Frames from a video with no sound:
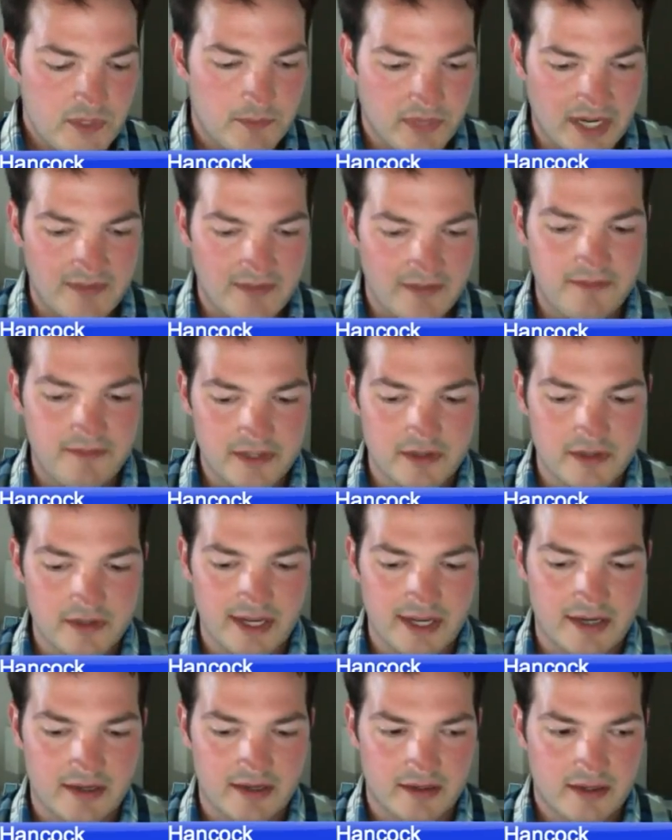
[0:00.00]
But I feel
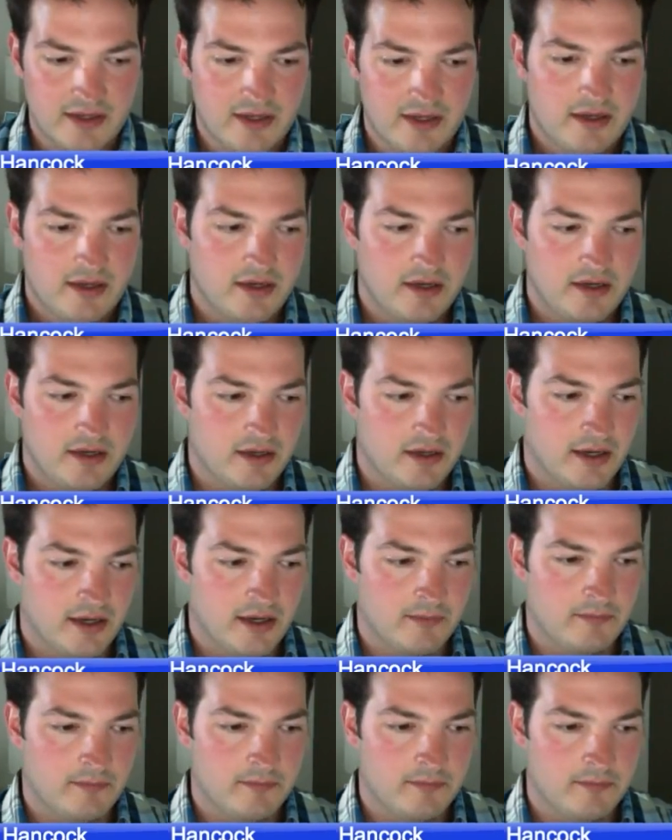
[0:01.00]
like,
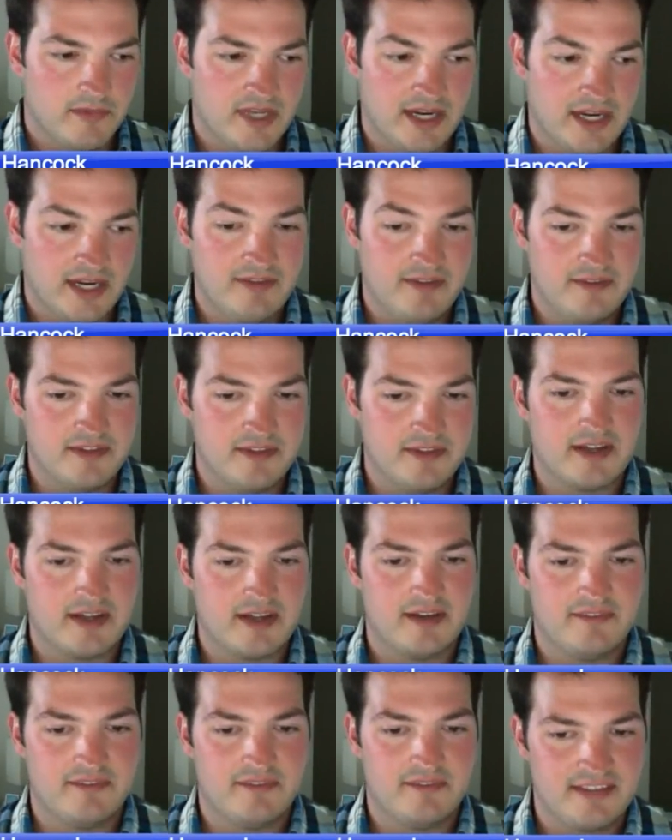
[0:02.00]
um, and I've even kind
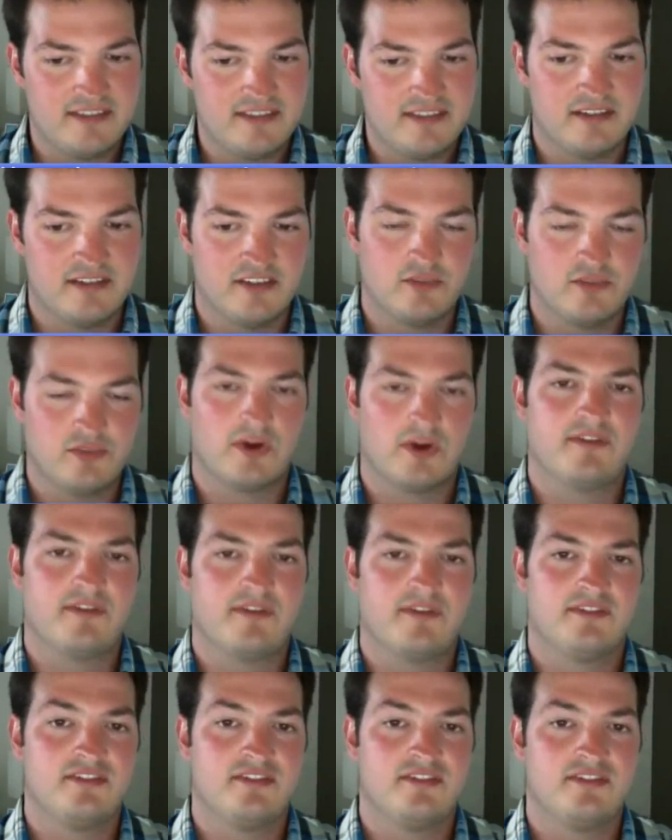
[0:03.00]
of tested this where I've kind
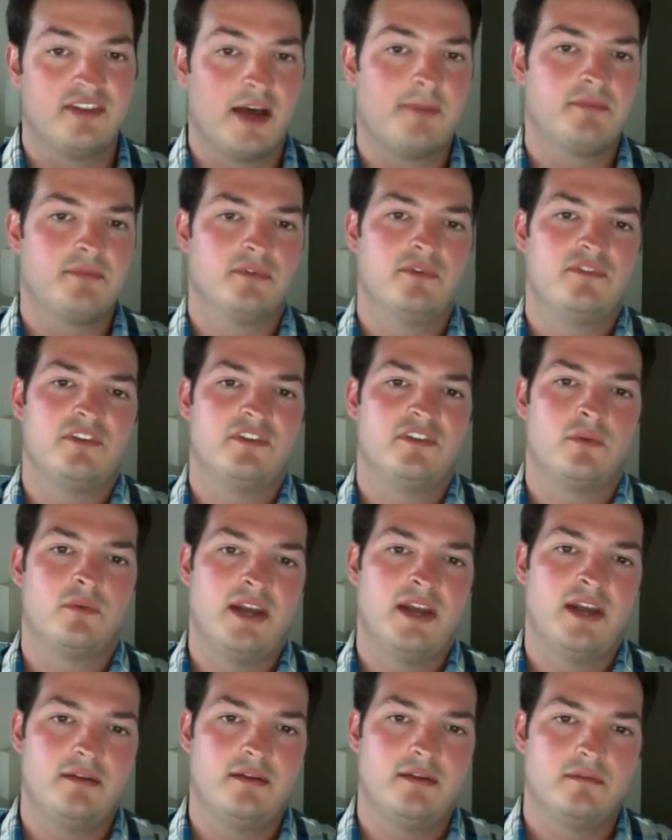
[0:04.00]
of stopped losing
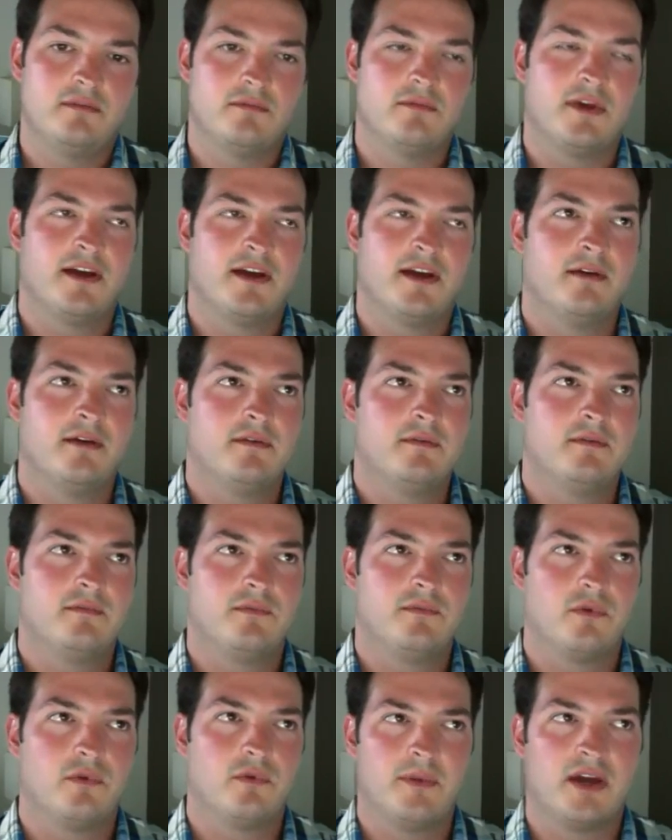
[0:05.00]
weight. Uh,
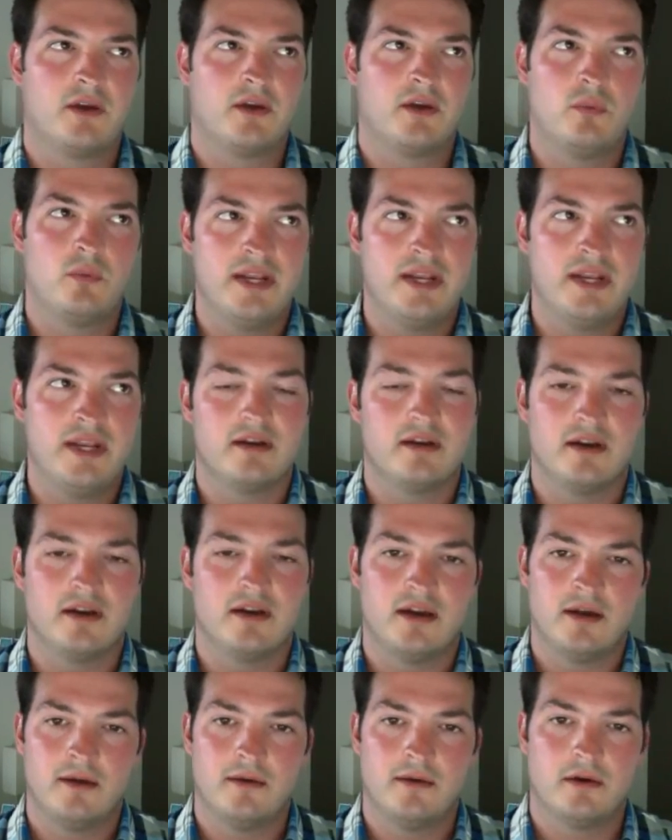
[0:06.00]
for about a week,
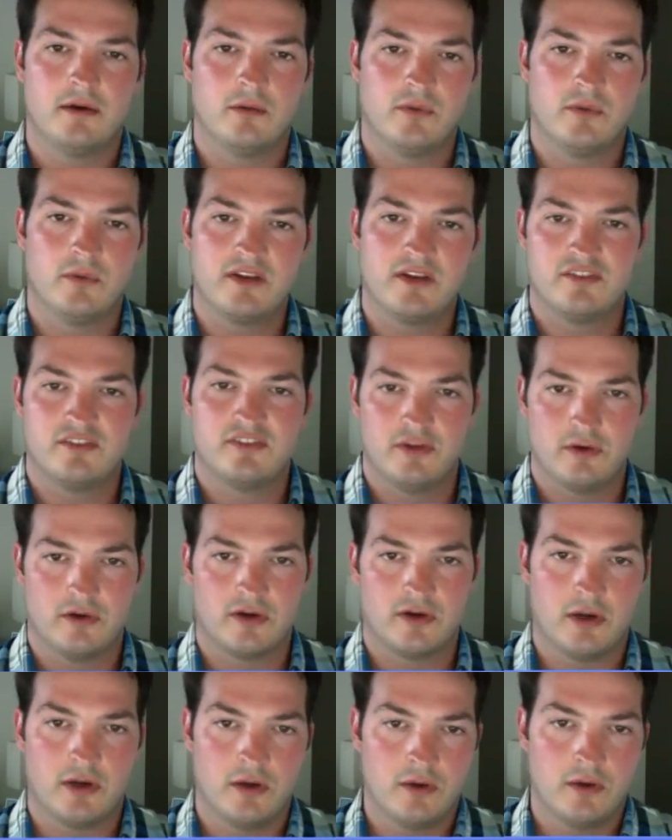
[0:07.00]
uh, a week or so
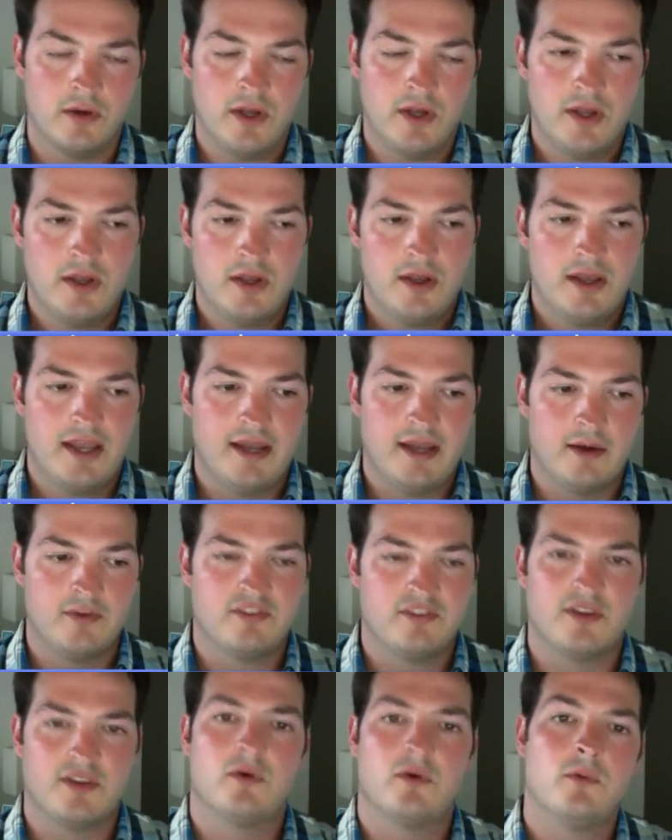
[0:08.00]
ago, and I
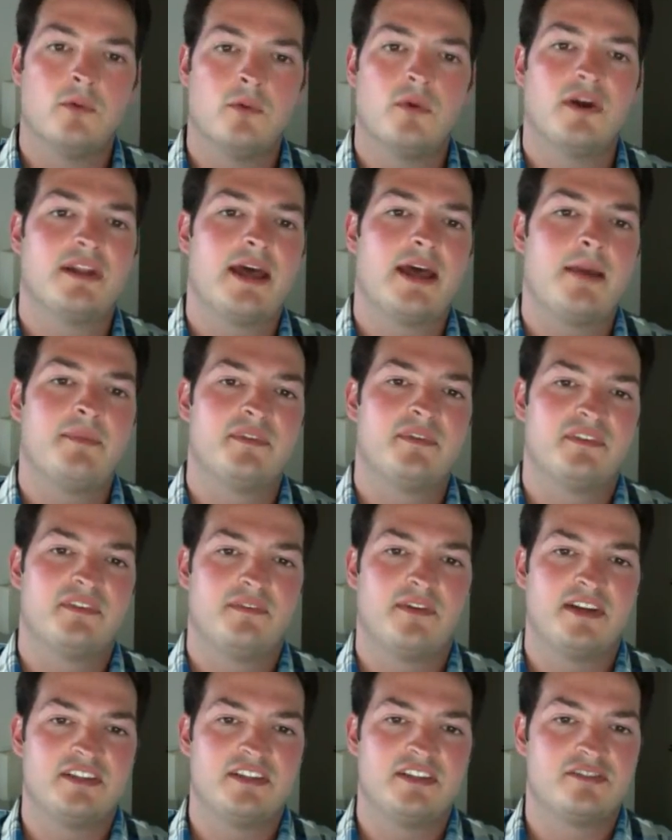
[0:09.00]
was like, well, what happens
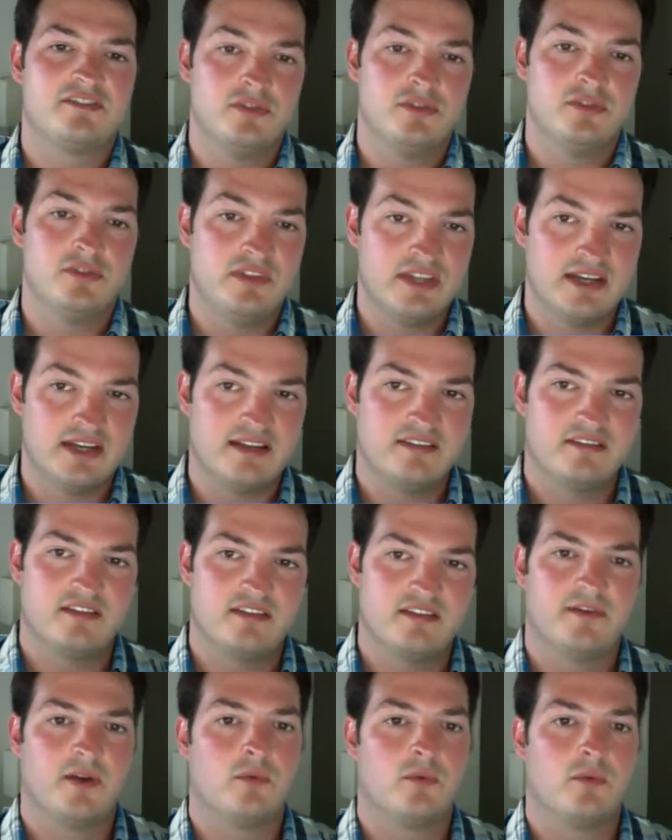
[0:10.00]
if I just do this?
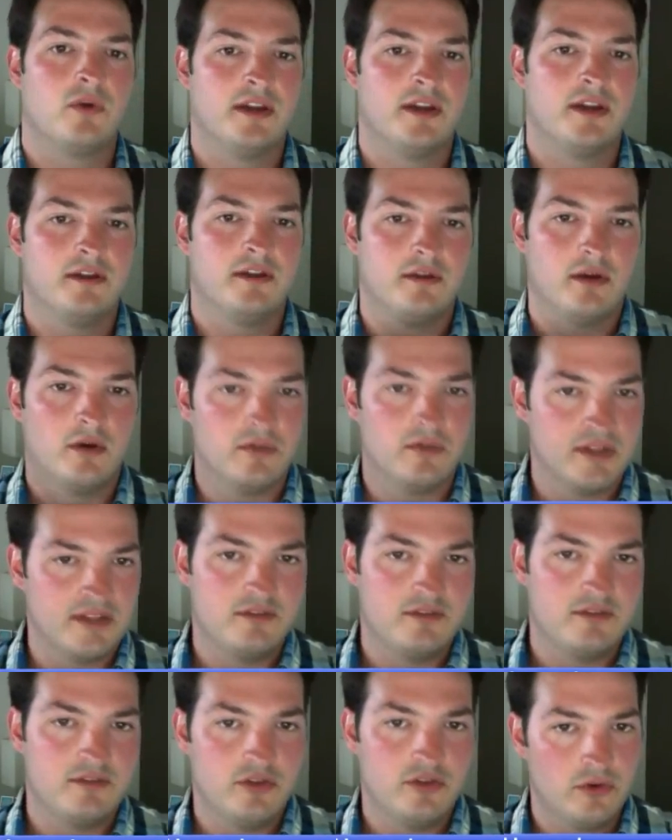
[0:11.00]
If I run
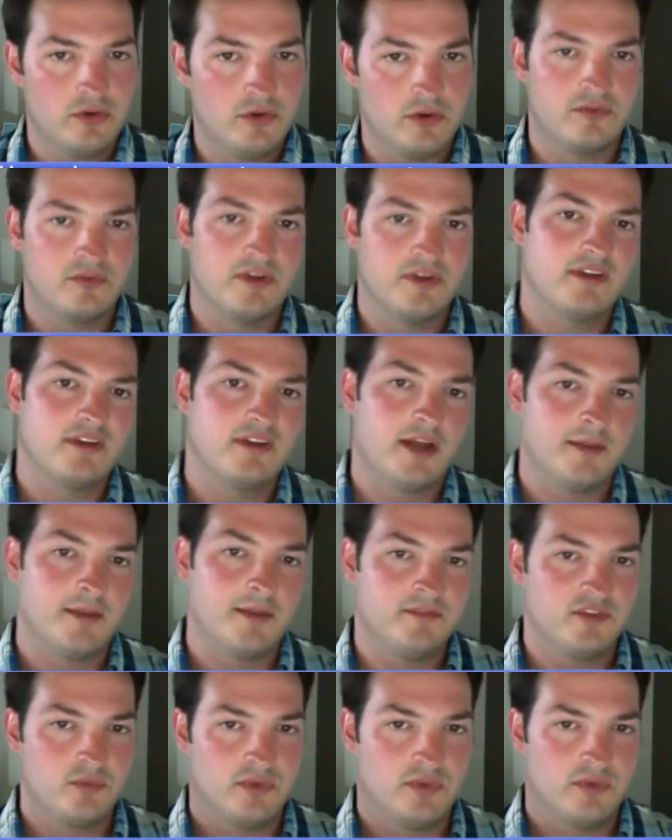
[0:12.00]
only two or three
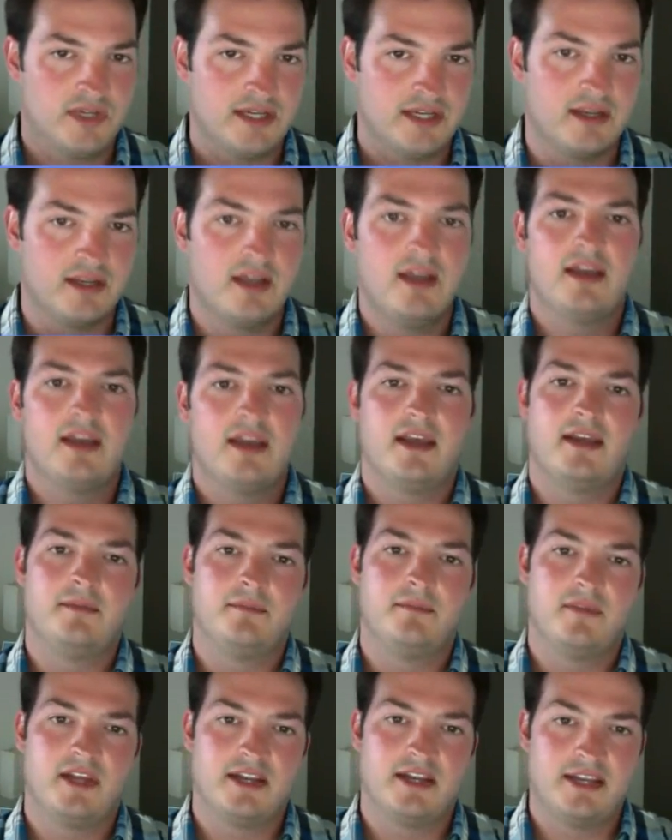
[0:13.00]
times a week
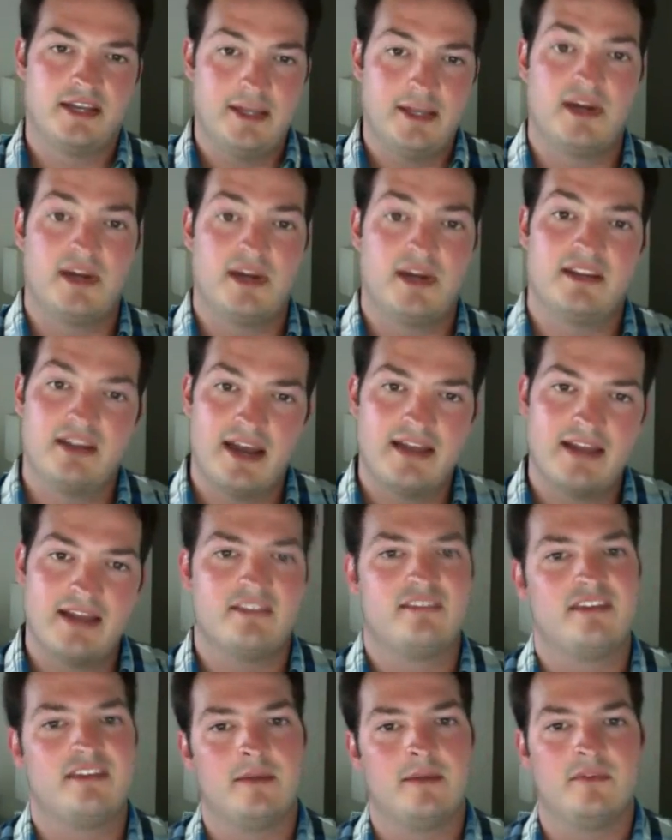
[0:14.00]
and and keep my diet
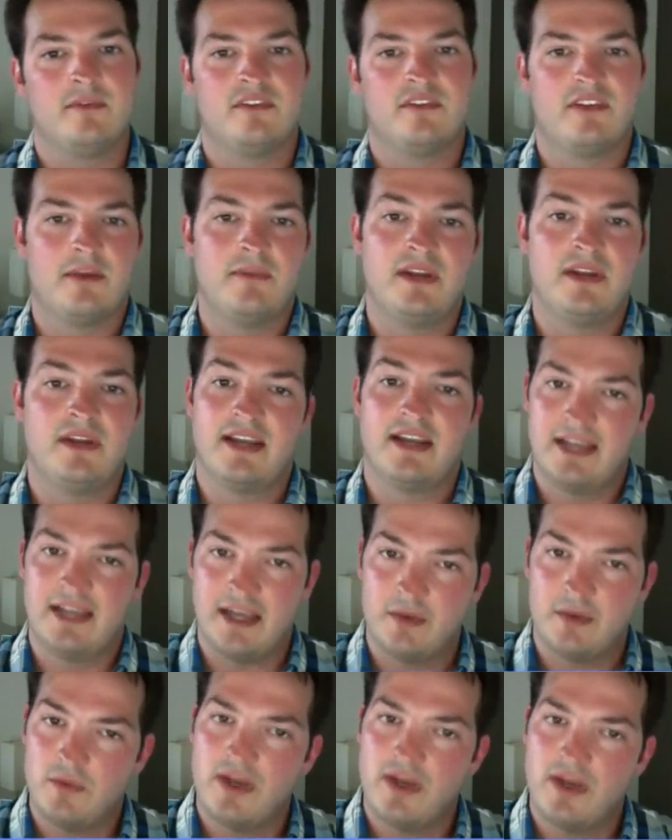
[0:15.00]
the same, does that mean I
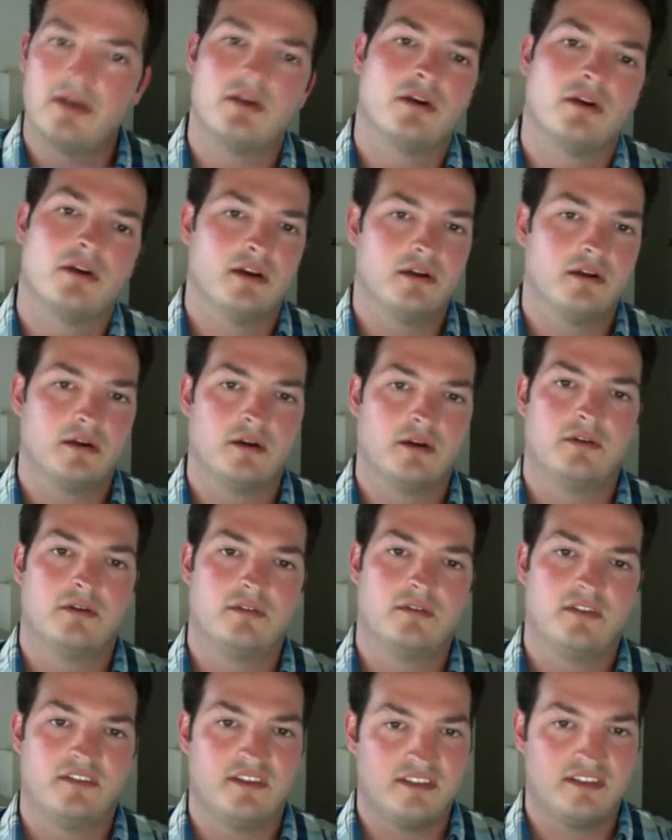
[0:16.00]
gain weight or or
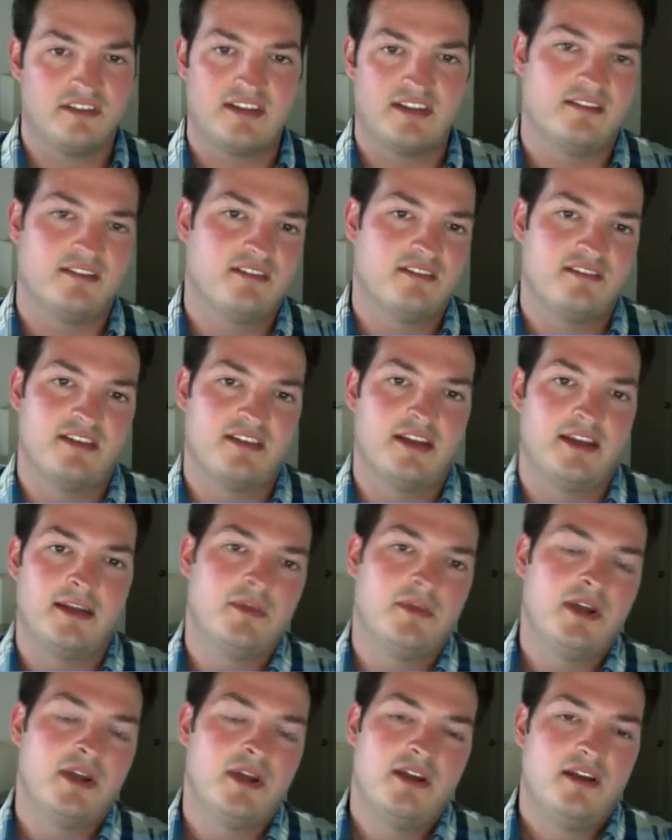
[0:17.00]
does it stay the
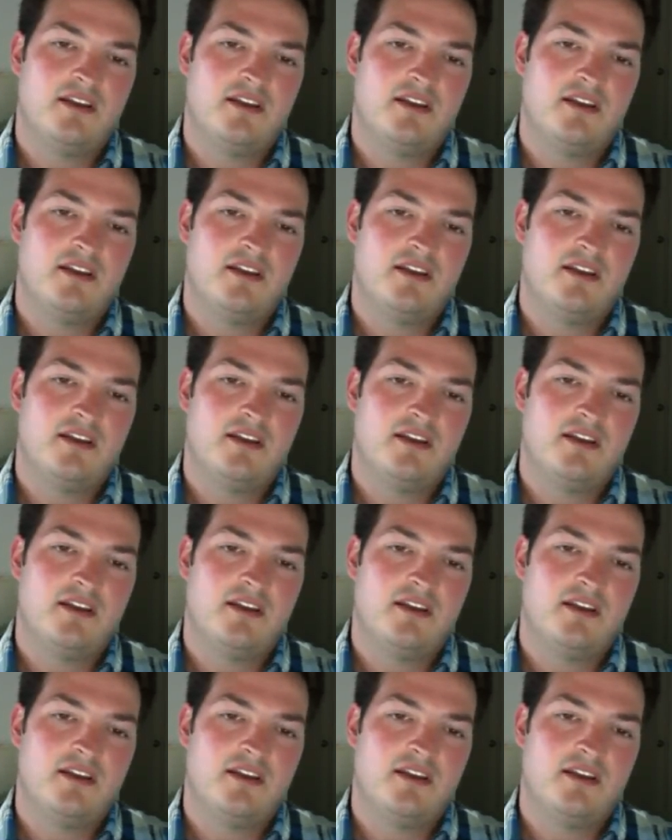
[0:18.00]
same?